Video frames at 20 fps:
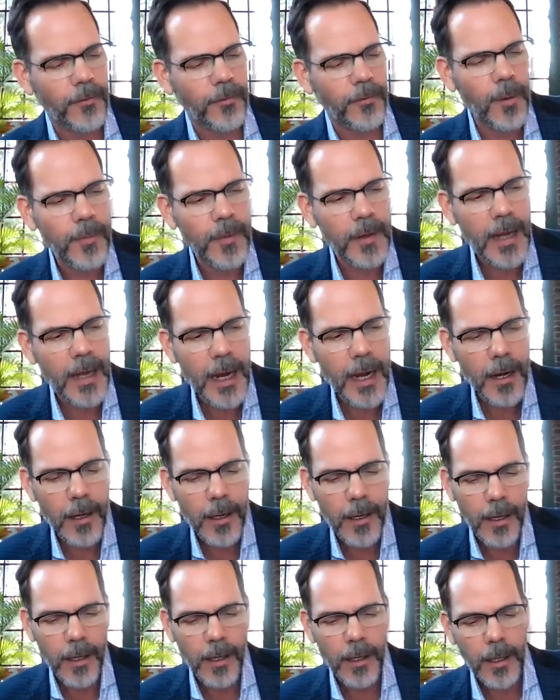from
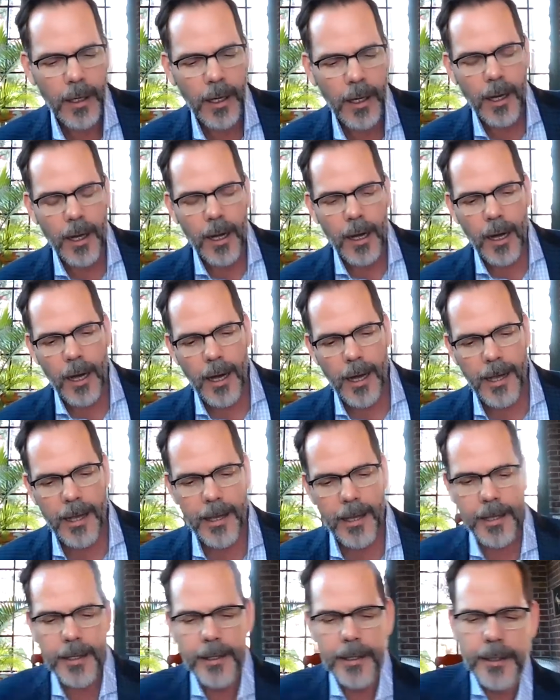there,
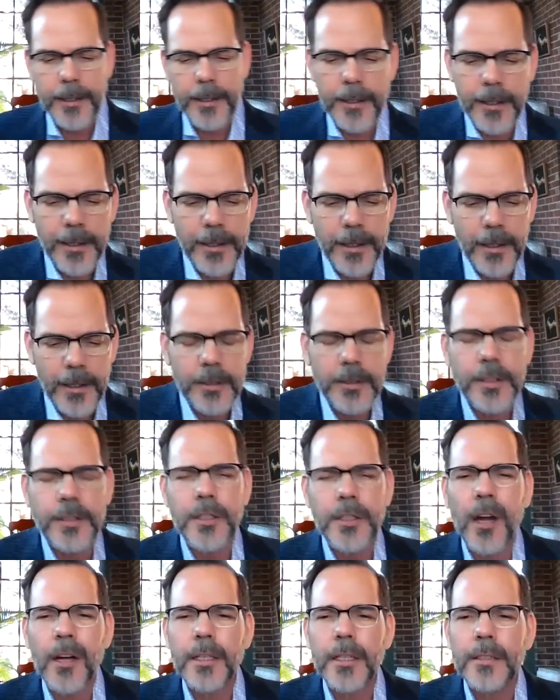I
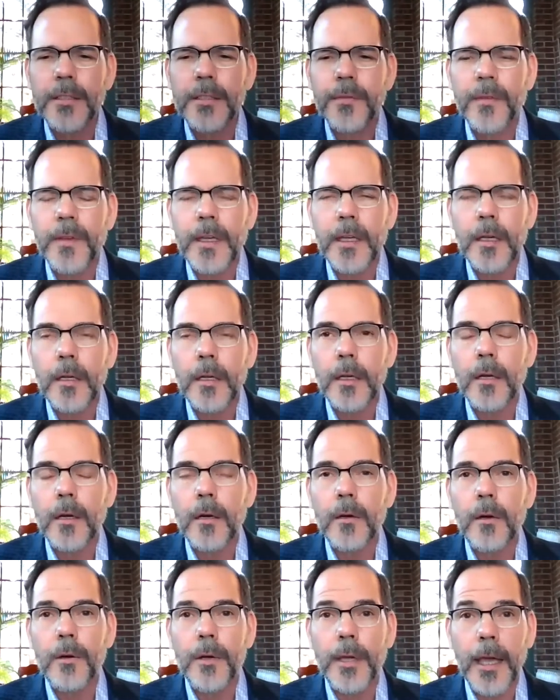started to think,
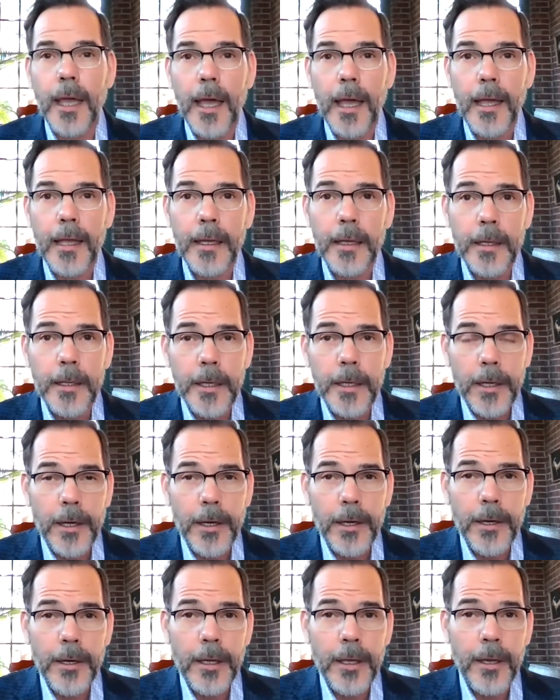okay,
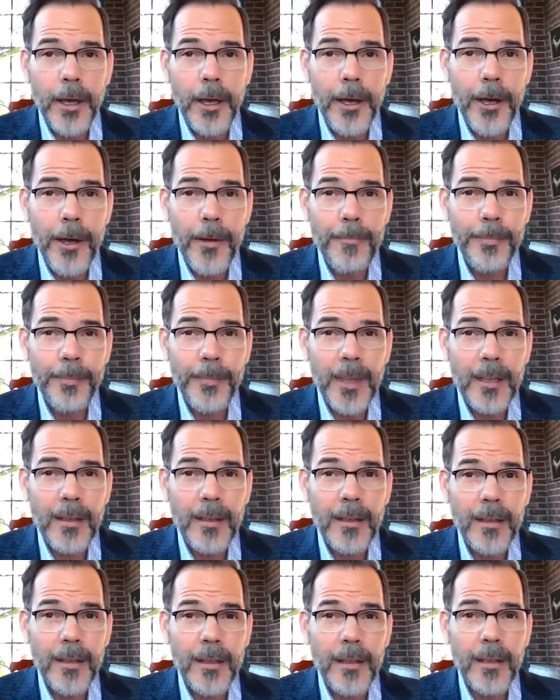um,
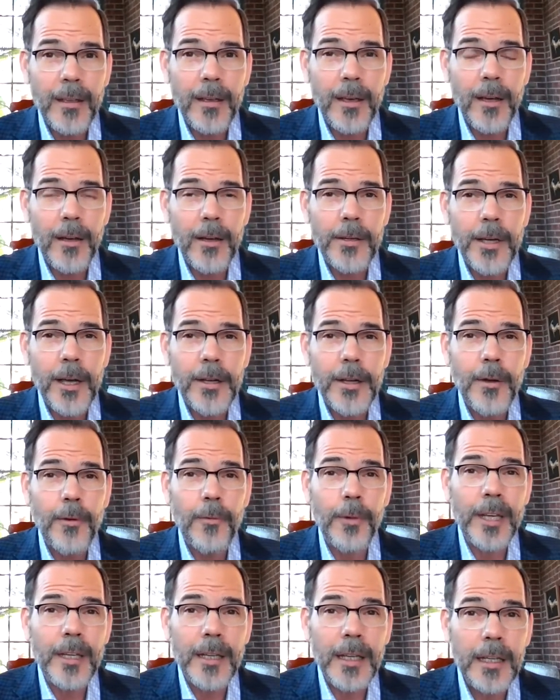
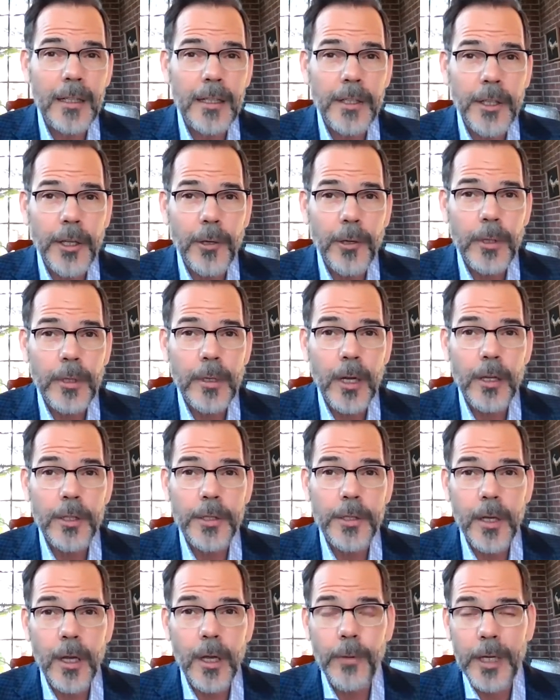we need a new
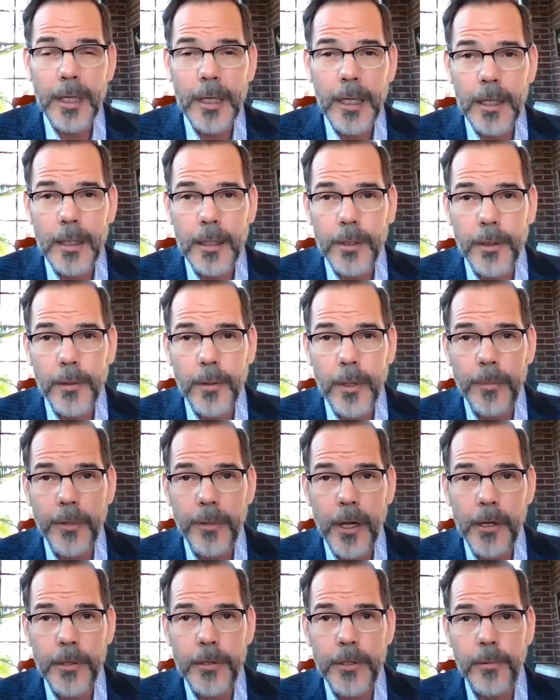we need a new
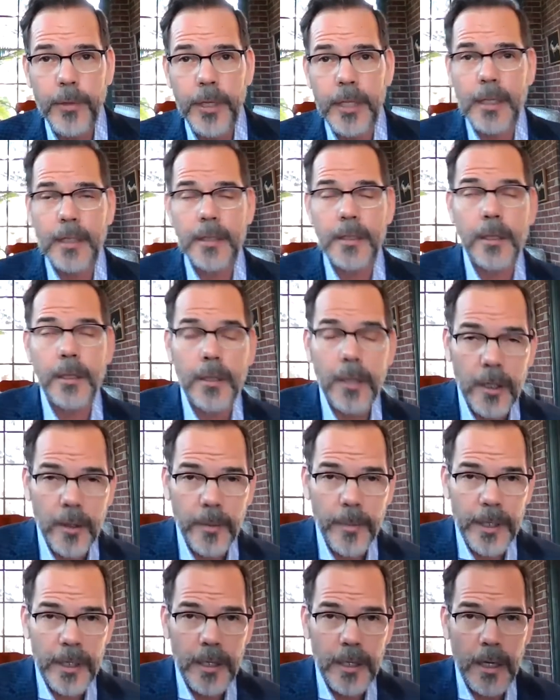approach. We need to
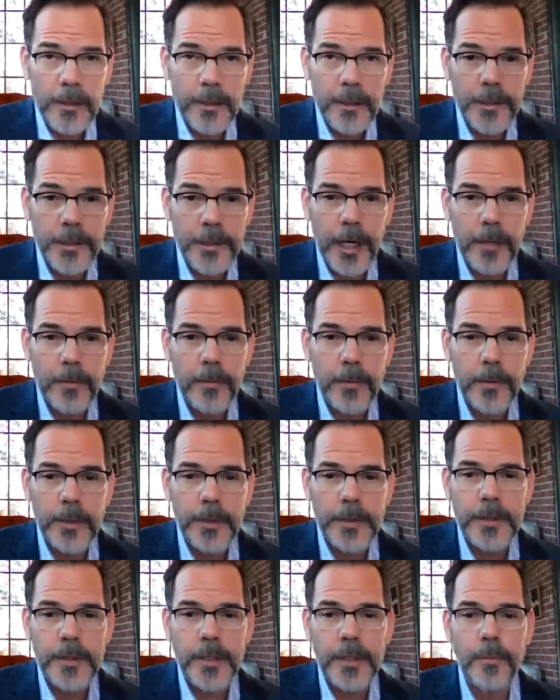look beyond the trade
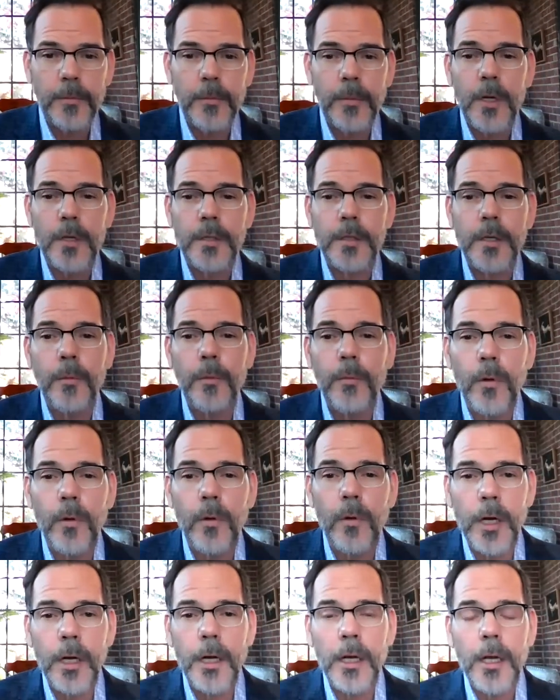rules to to
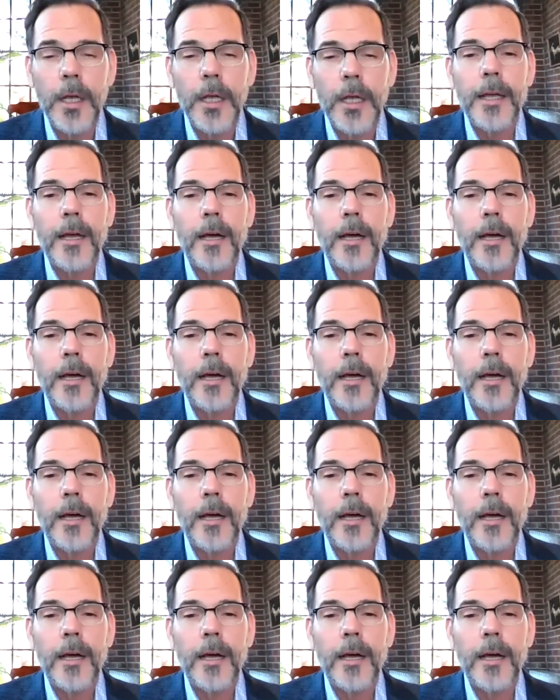more.